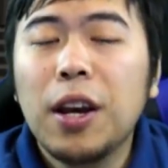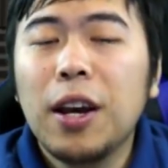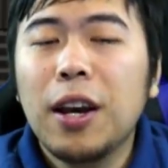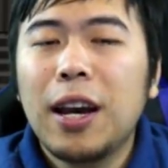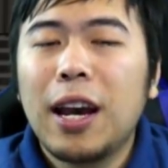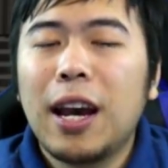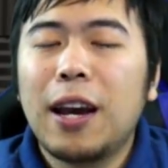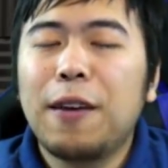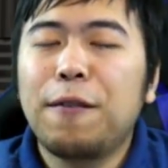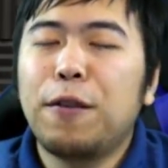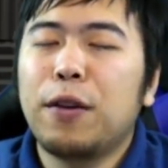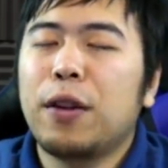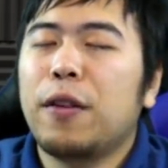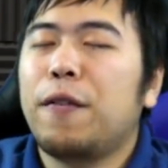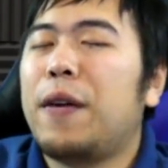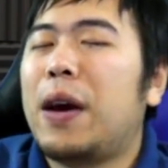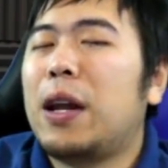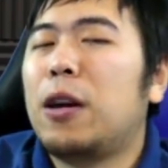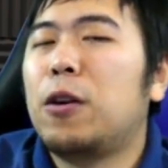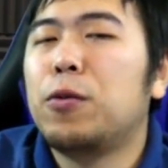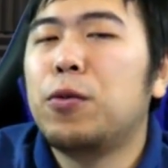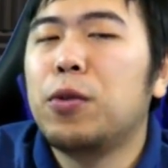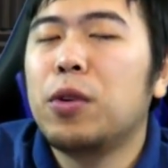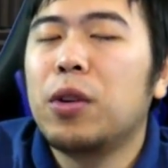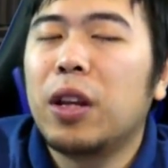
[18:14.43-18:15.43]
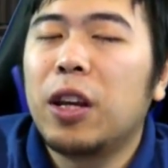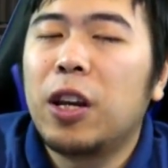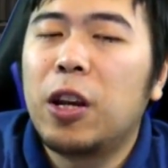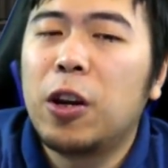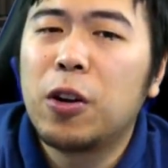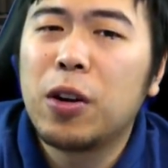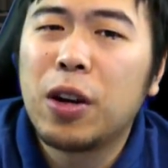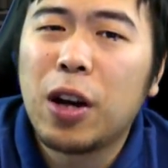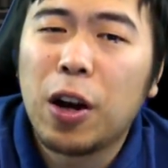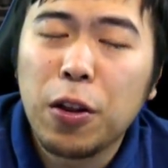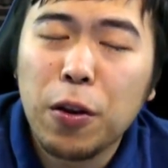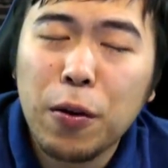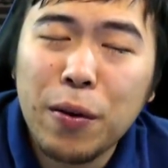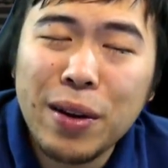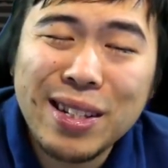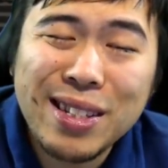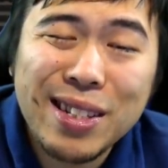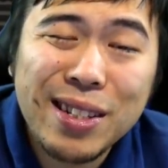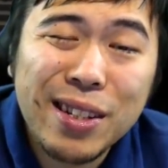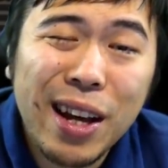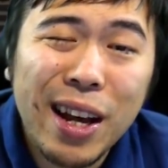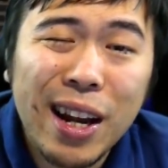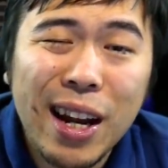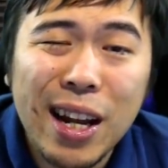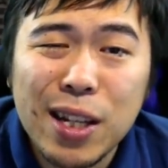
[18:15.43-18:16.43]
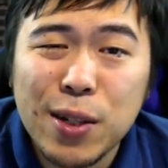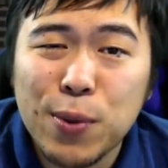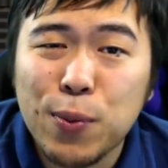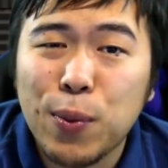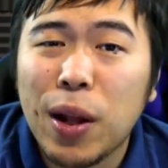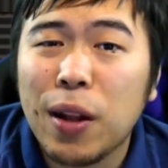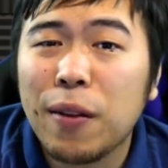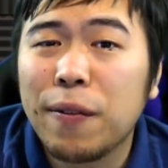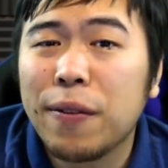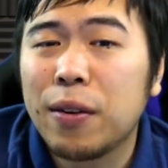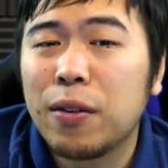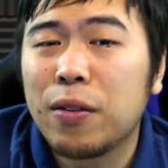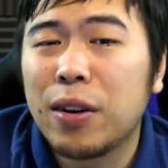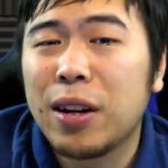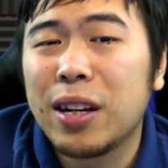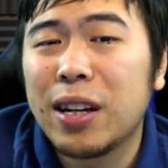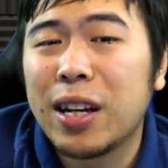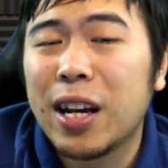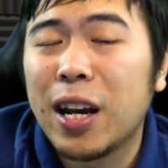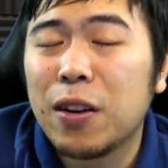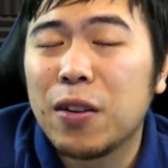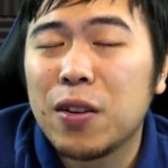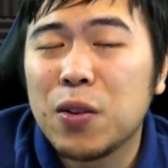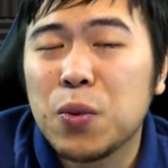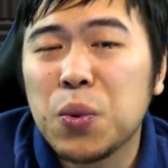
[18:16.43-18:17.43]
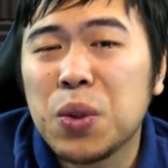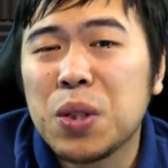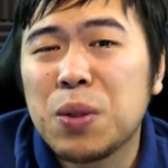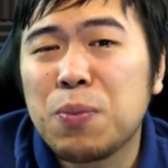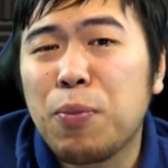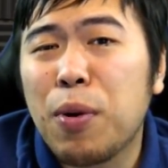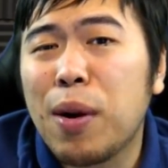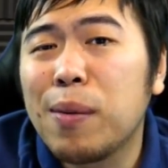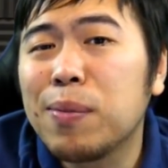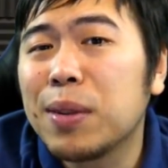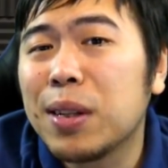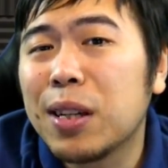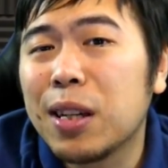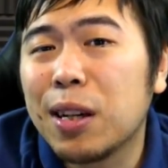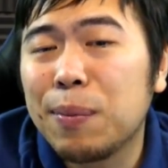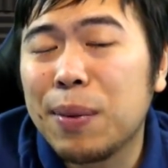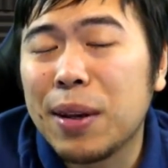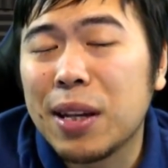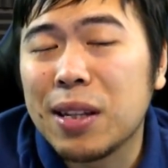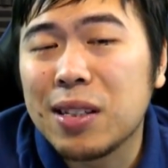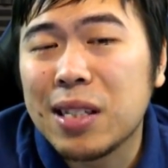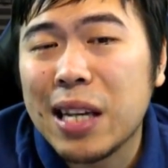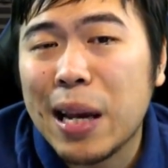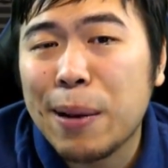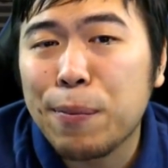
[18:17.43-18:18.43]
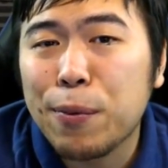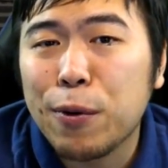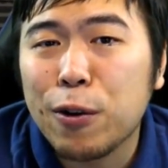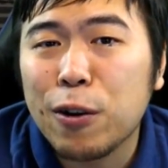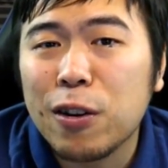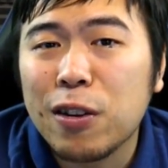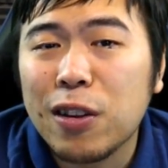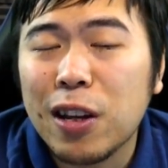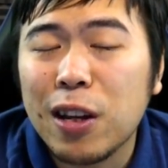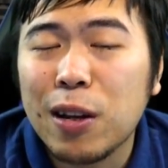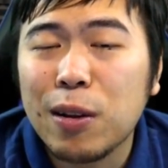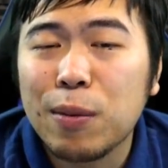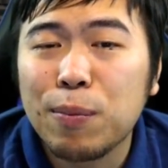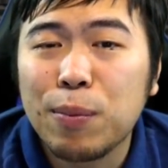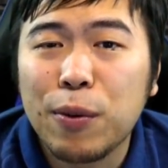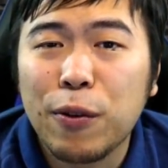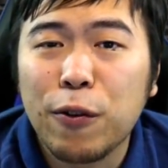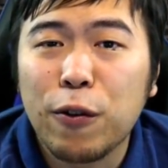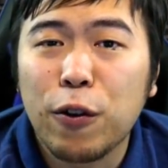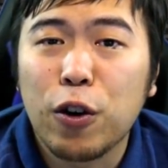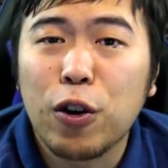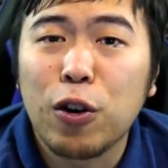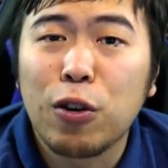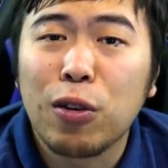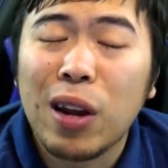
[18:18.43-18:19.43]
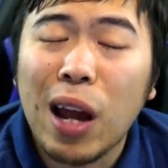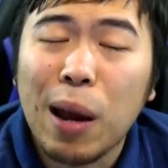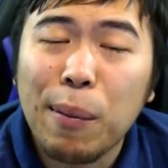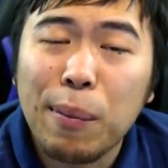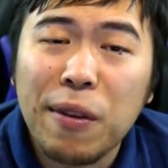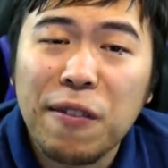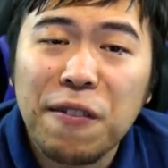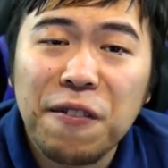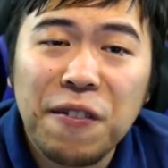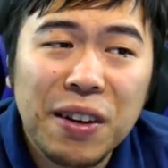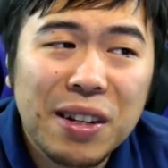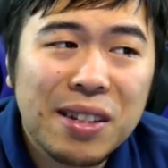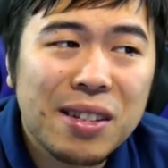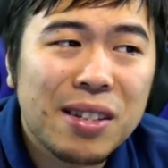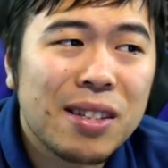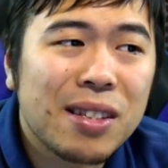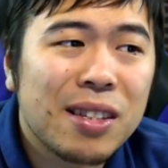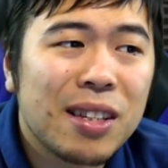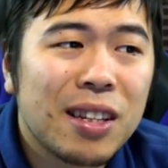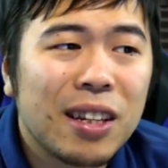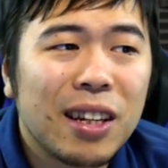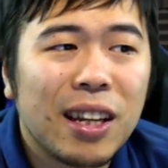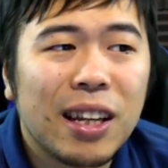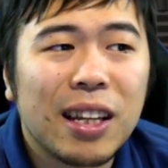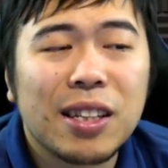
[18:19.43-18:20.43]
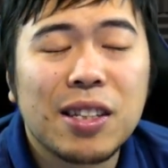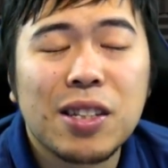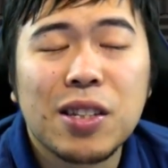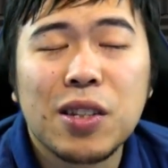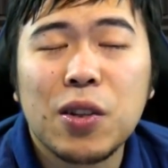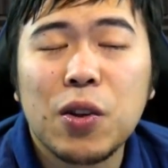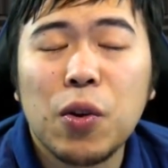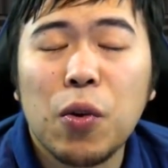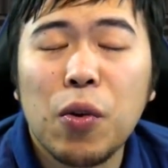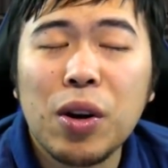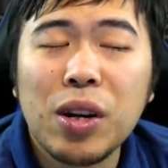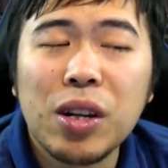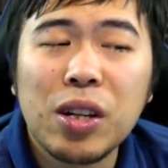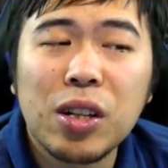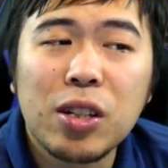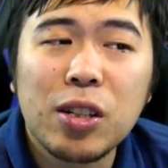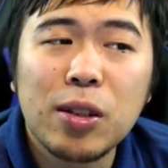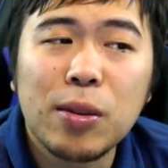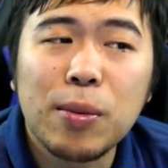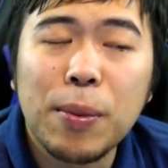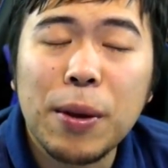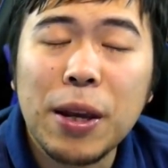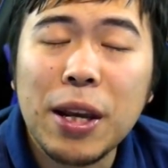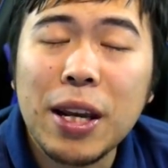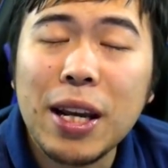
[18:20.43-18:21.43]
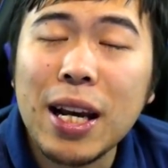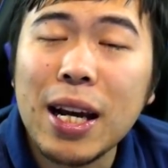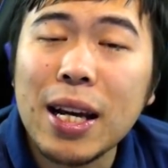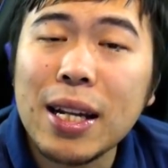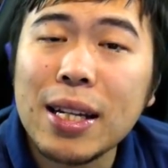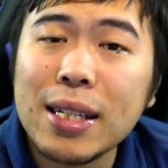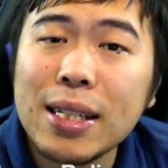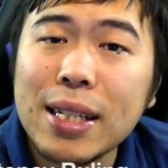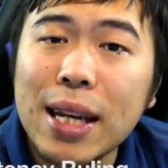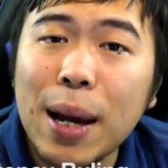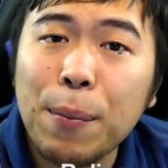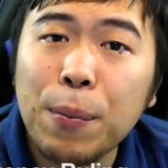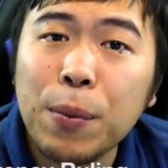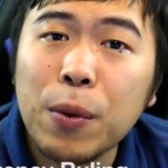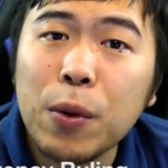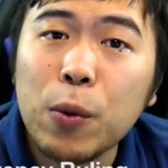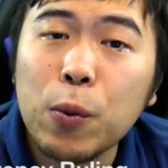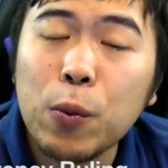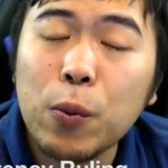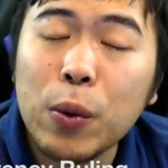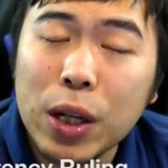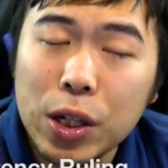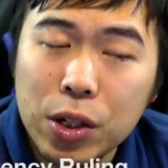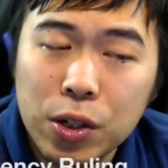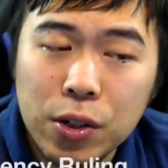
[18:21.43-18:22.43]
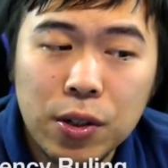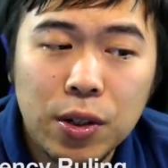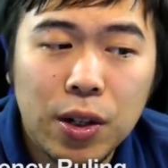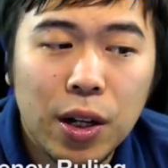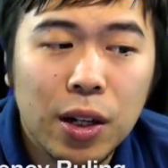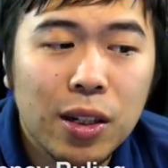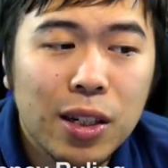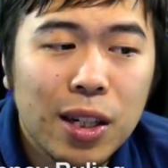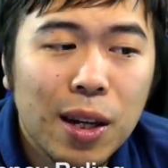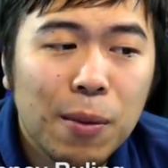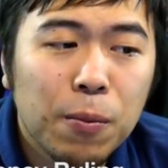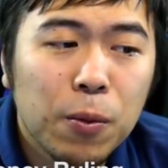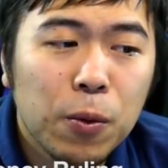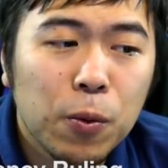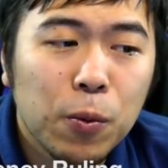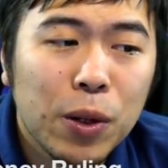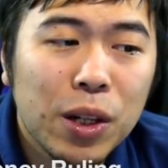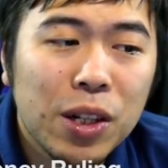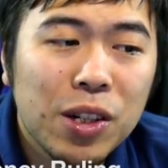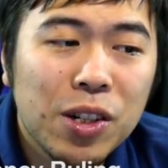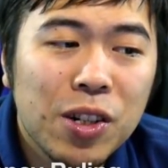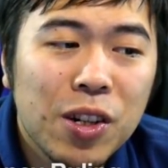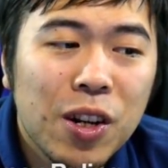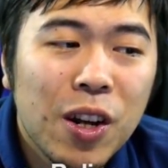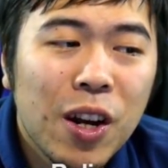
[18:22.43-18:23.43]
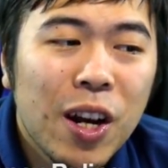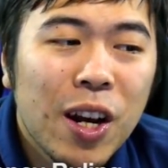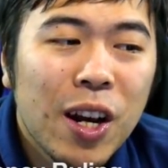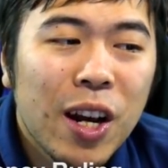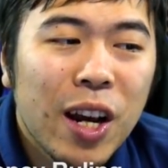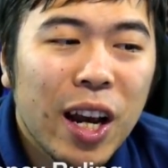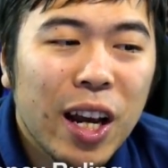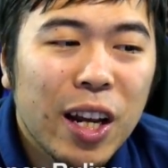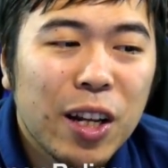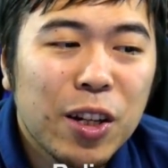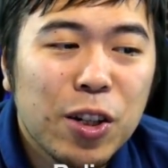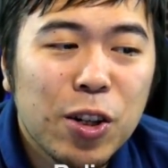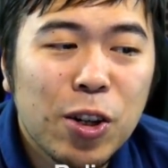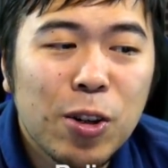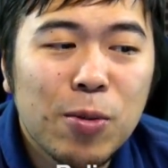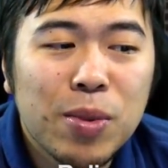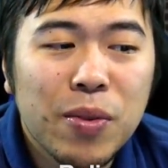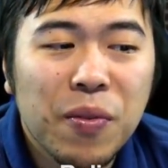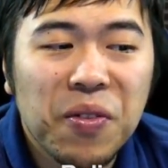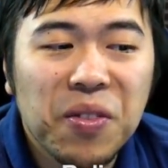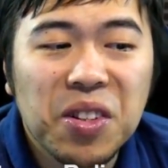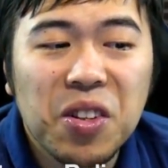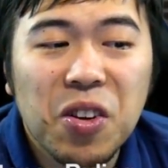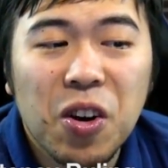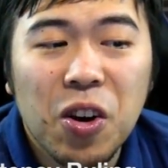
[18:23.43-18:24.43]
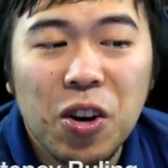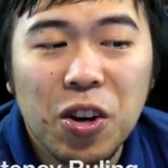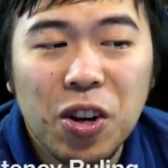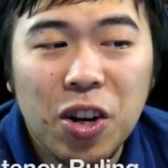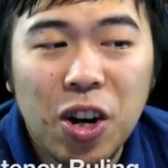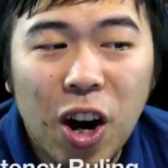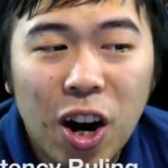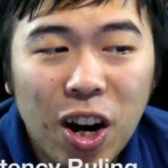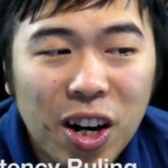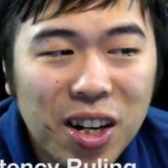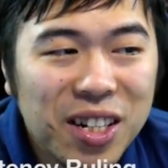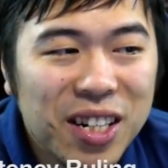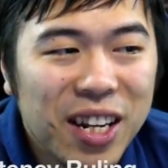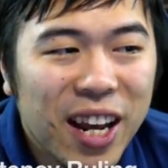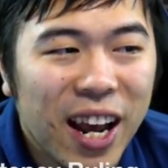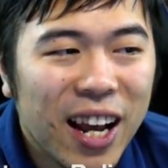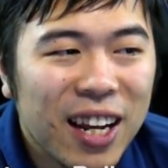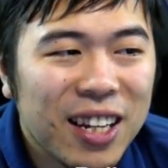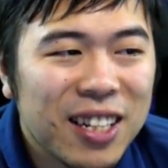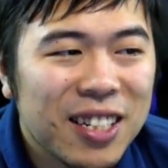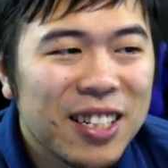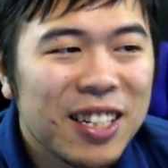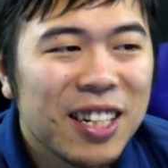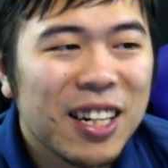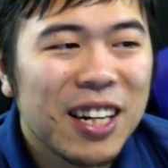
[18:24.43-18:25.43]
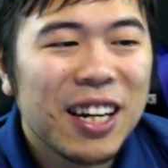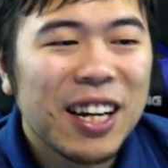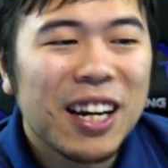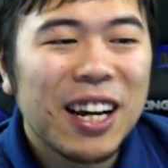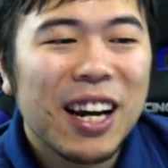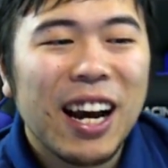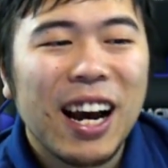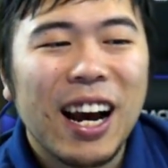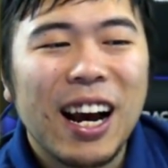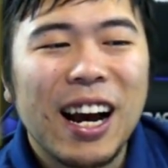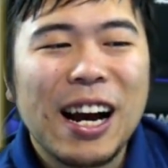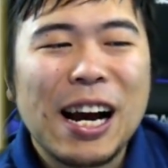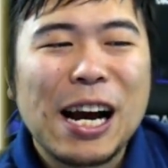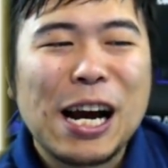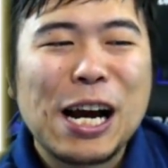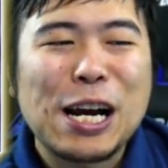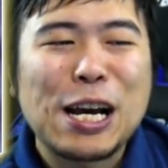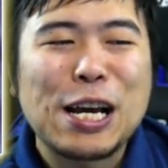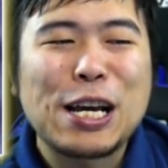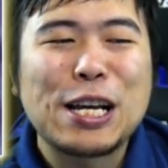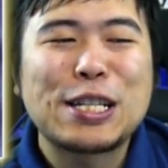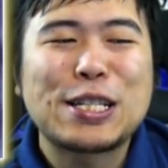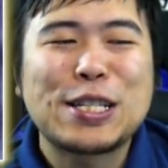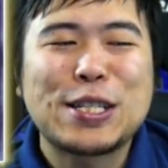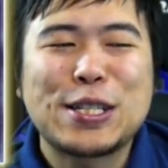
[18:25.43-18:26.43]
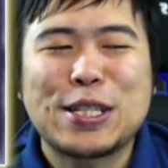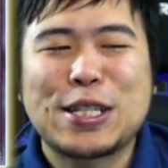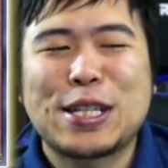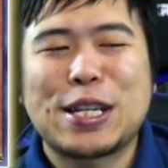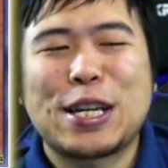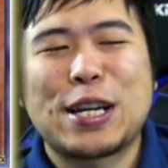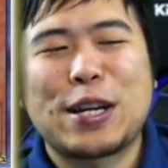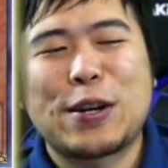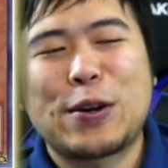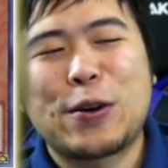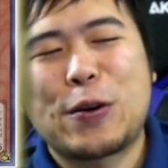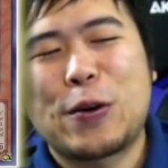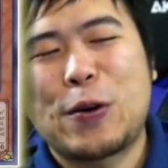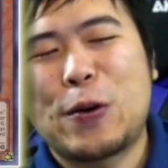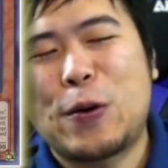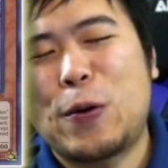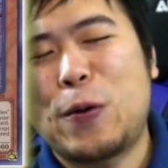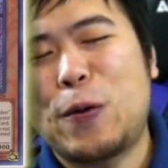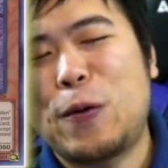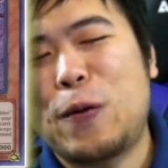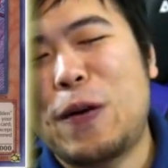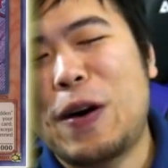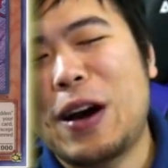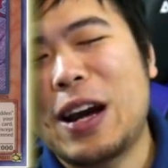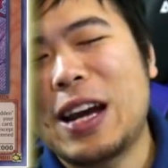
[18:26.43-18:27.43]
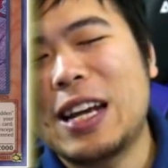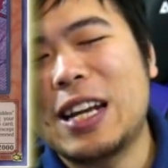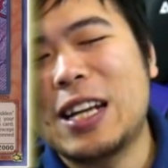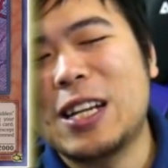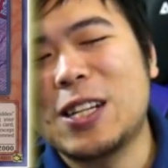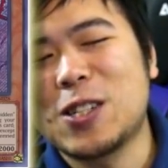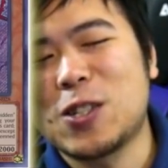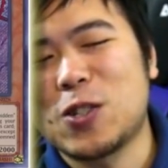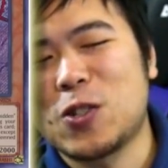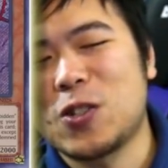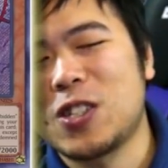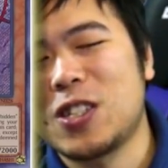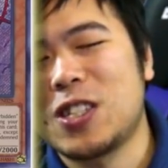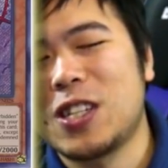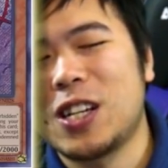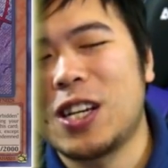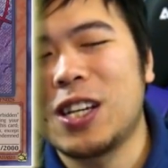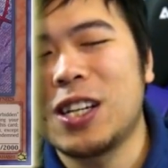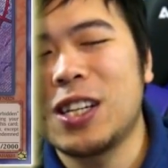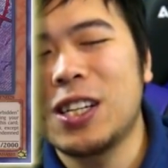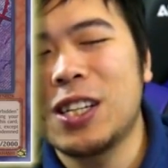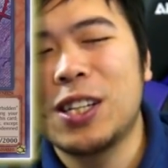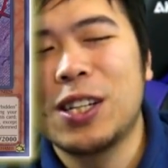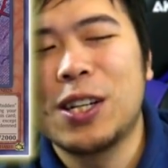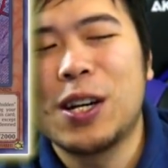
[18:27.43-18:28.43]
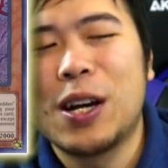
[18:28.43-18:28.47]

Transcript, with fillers: And for the final ruling here, although it's not as relevant right now, this one's probably going to be a temporary thing, and before Konami fixes it, it's going to be Condemned Witch. Condemned Witch, in terms of her card text, it's quite interesting,